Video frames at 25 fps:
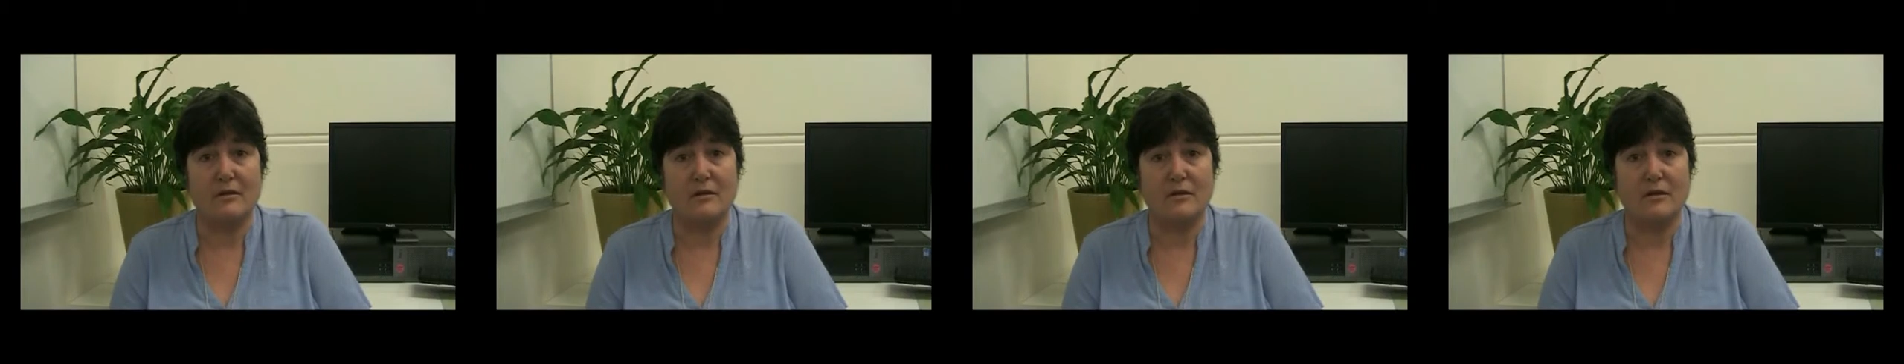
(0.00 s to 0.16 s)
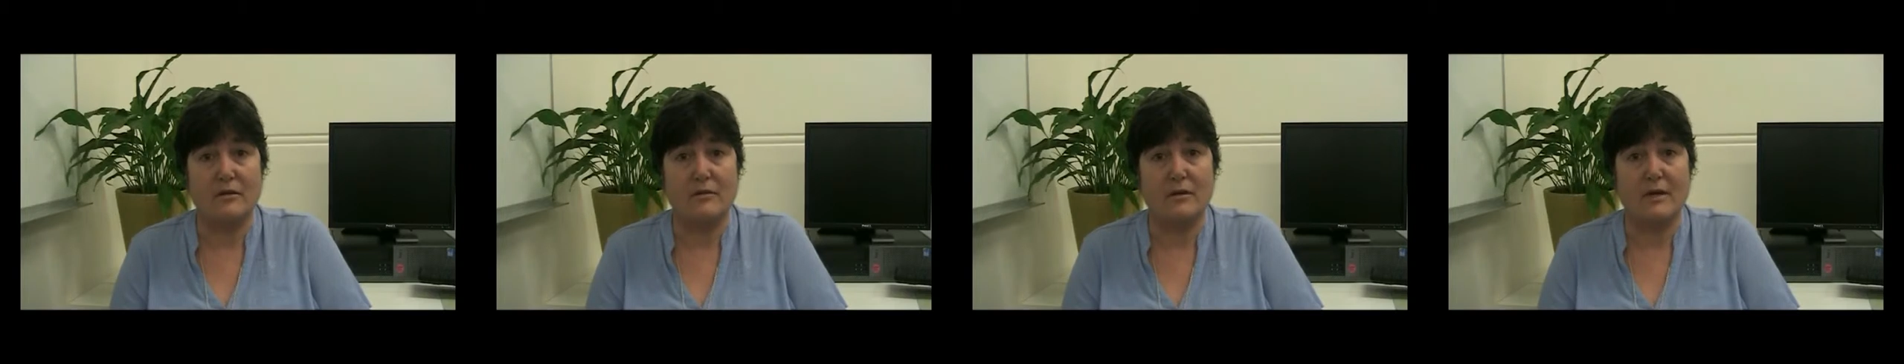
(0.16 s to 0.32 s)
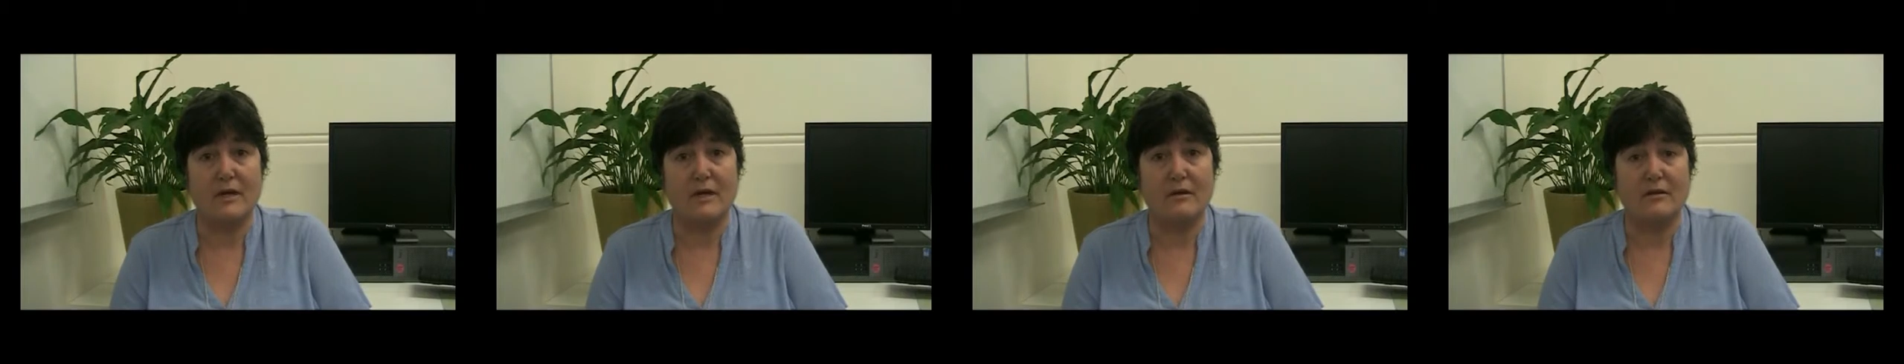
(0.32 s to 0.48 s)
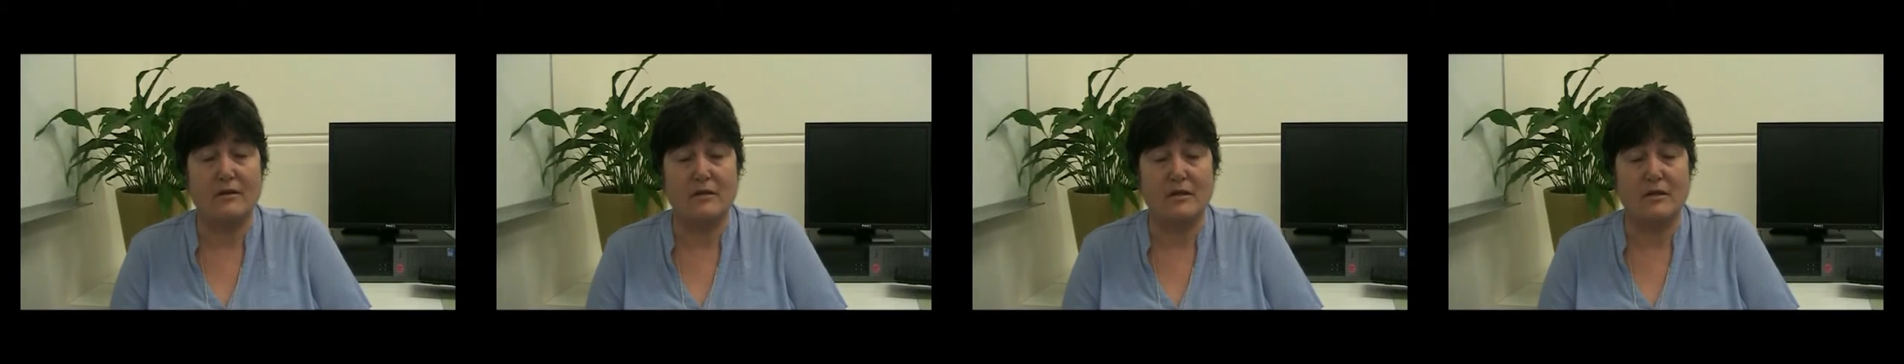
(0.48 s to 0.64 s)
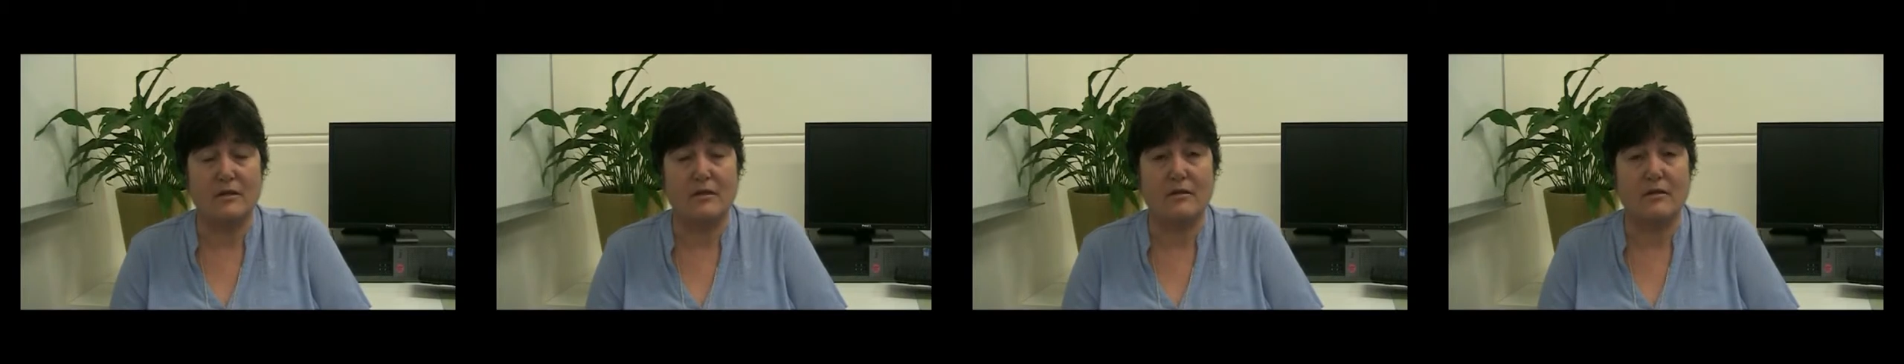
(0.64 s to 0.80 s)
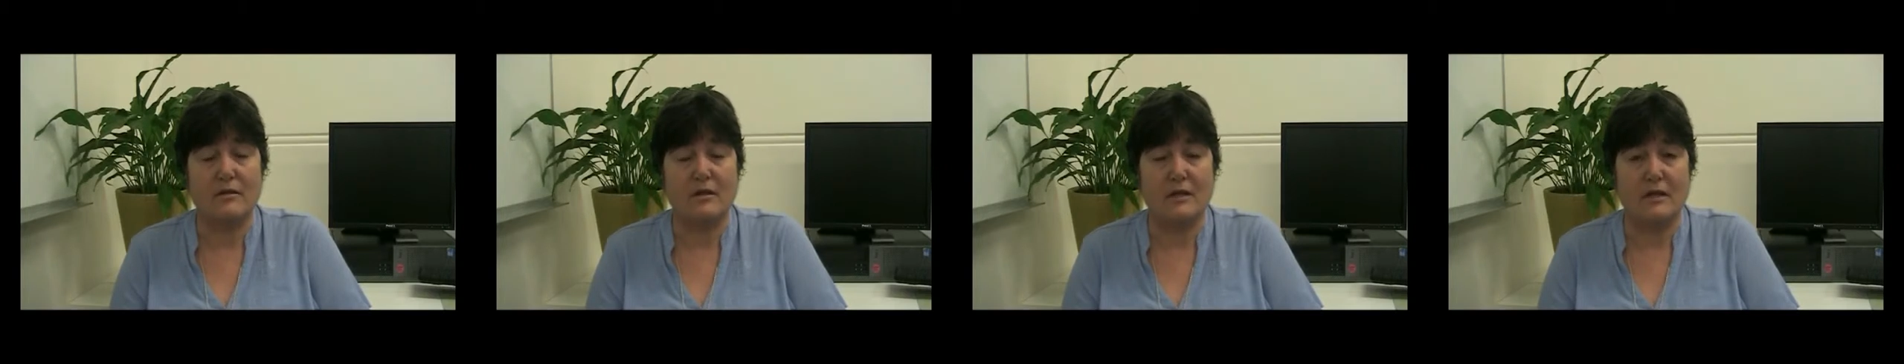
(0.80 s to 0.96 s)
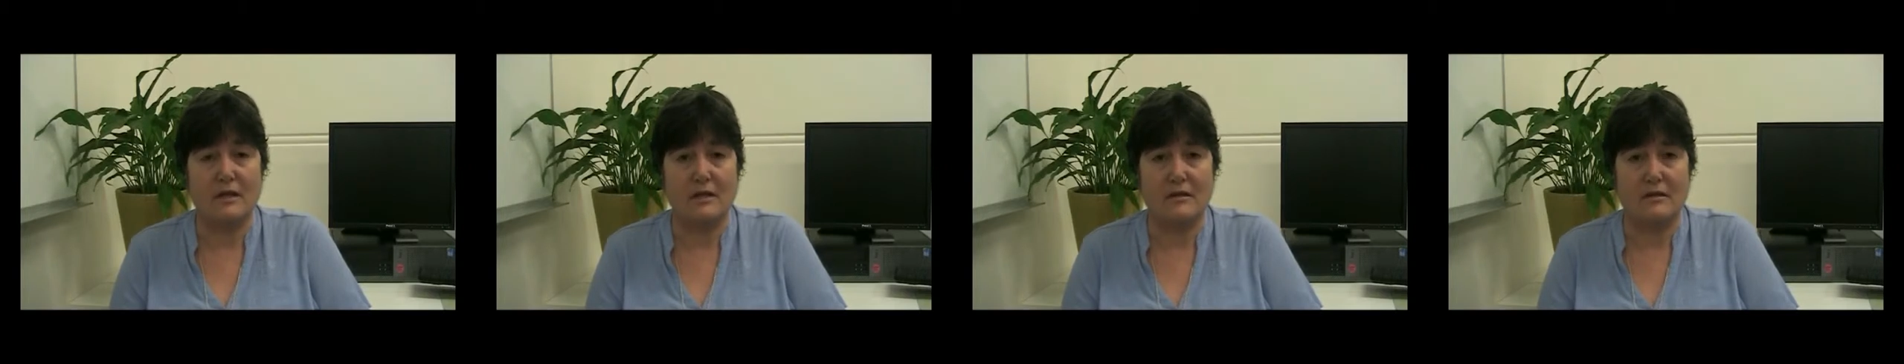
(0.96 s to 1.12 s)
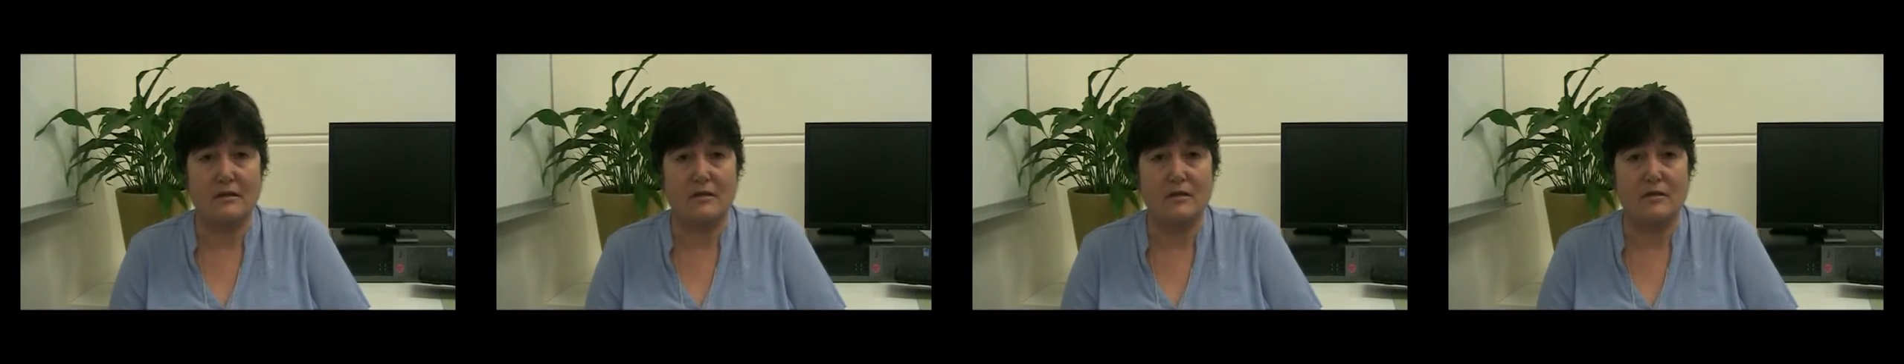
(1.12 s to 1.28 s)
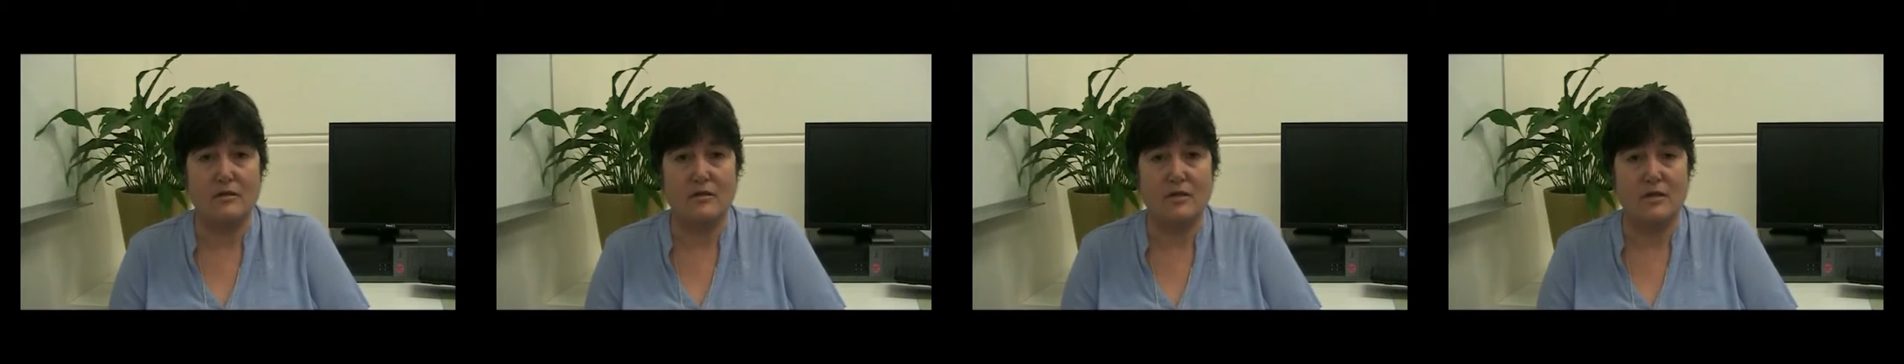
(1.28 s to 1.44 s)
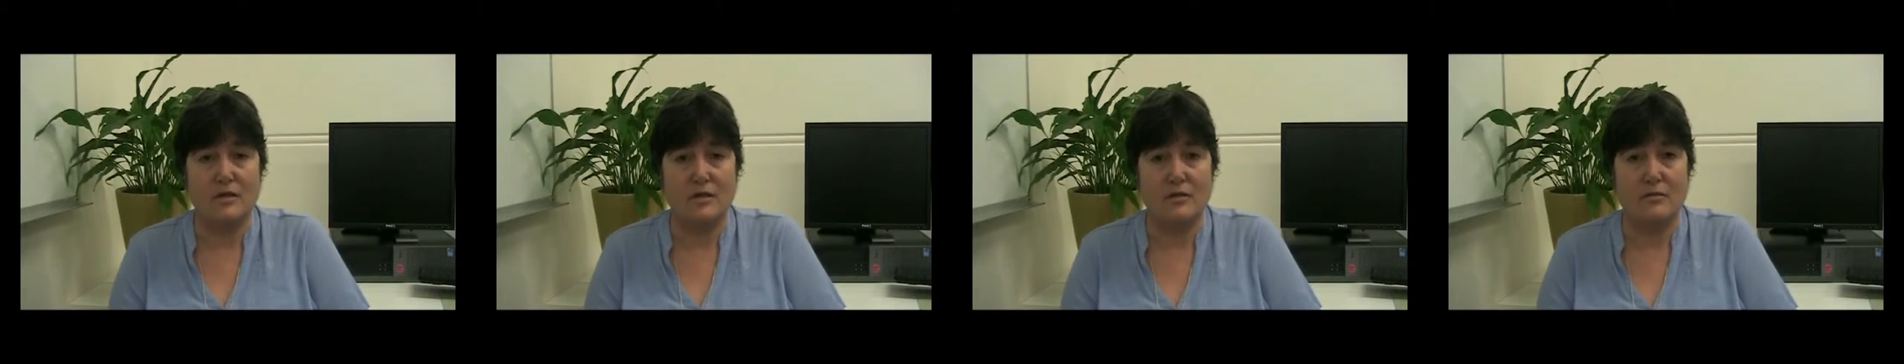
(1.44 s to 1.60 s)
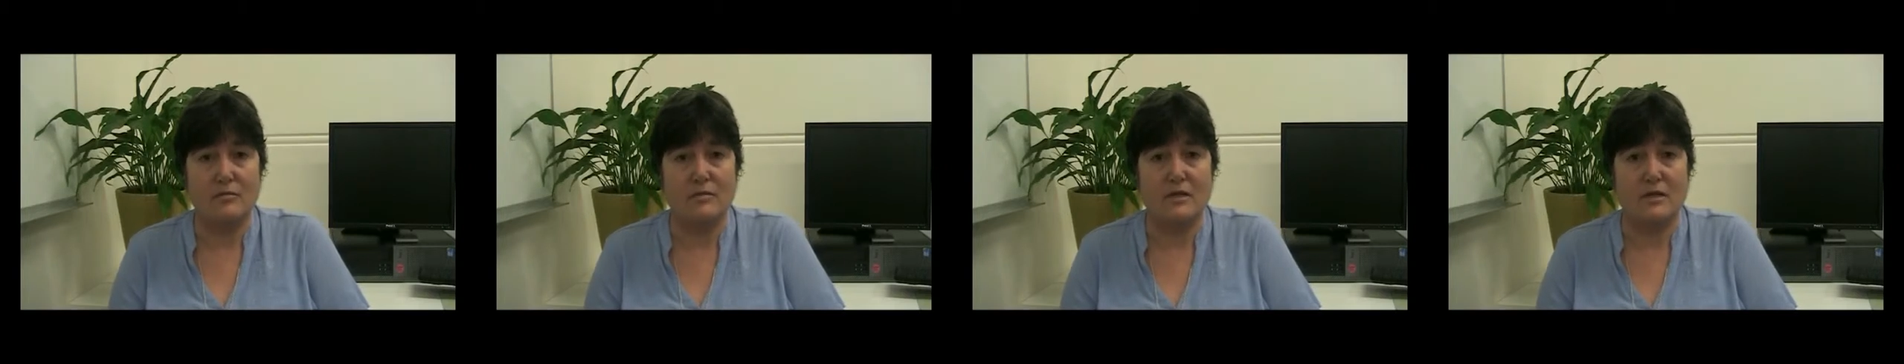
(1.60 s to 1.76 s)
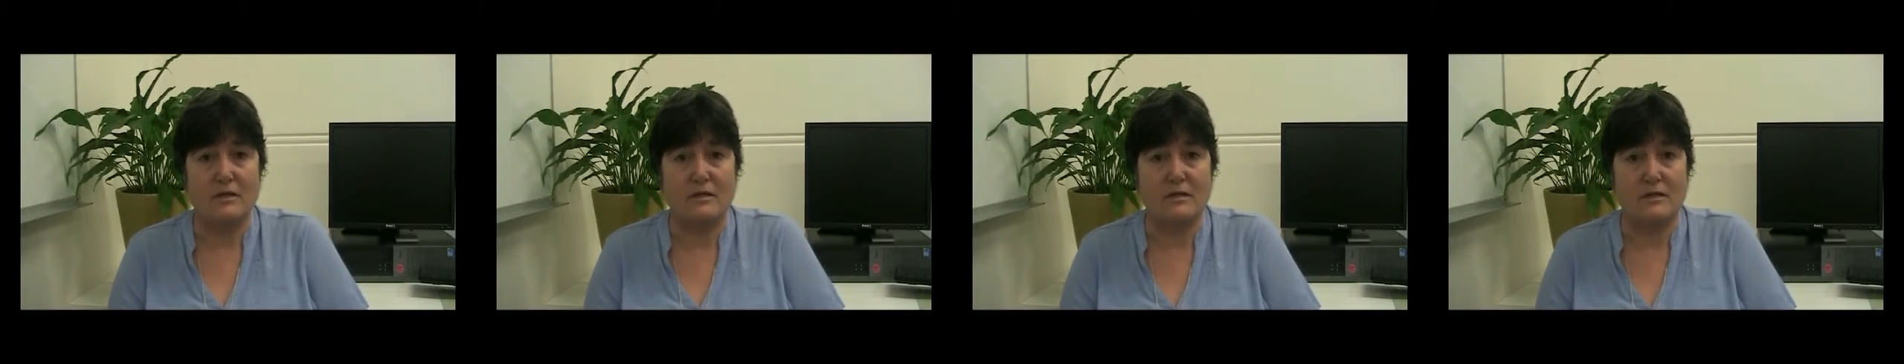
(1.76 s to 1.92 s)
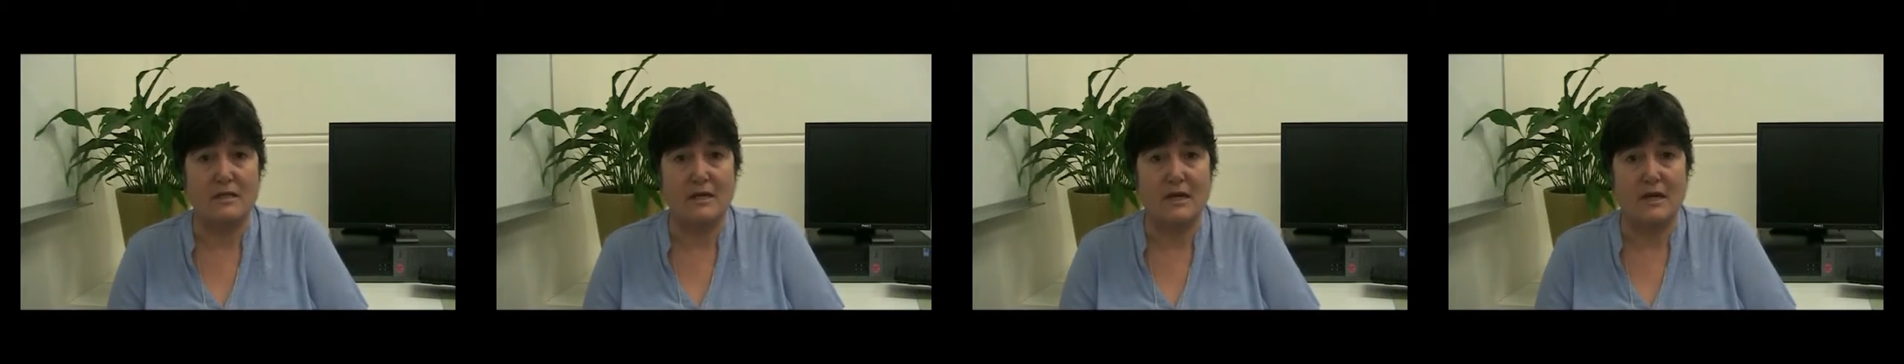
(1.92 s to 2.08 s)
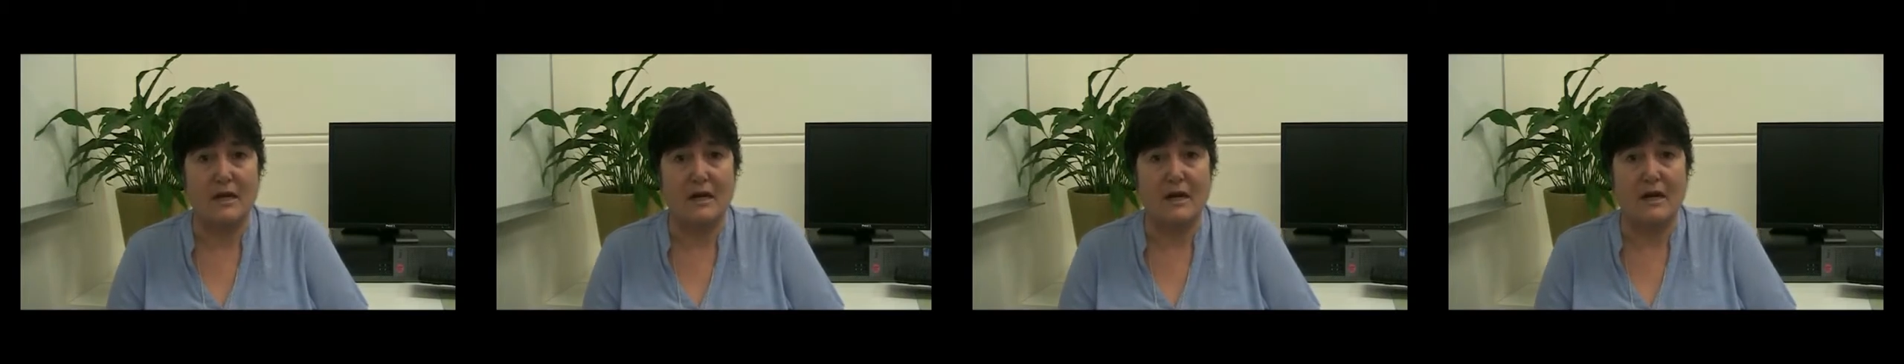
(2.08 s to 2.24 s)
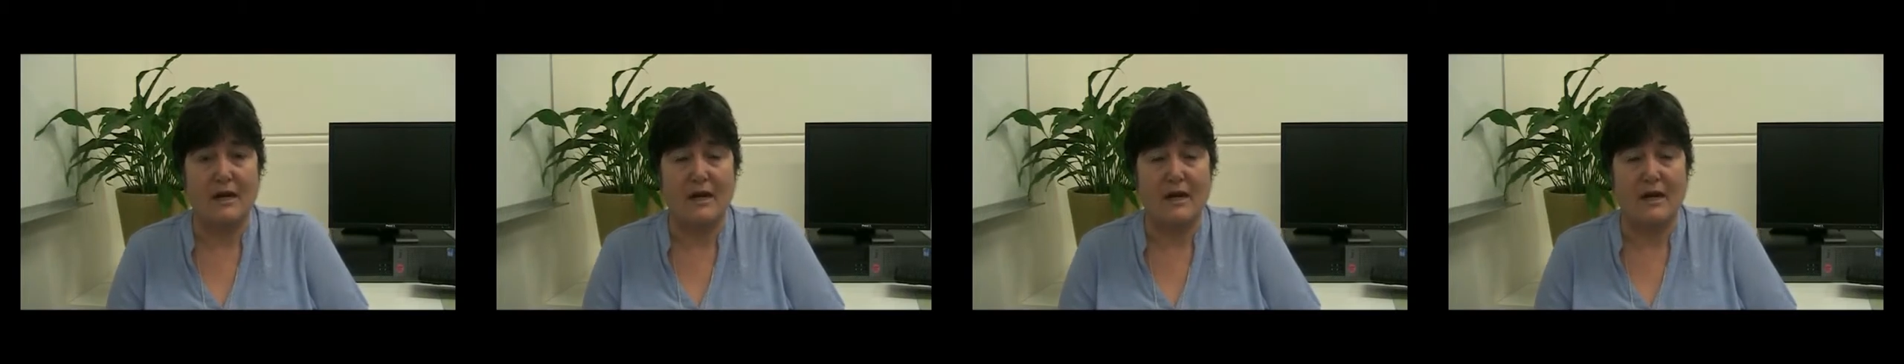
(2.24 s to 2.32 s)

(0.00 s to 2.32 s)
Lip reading: doing to the consumers.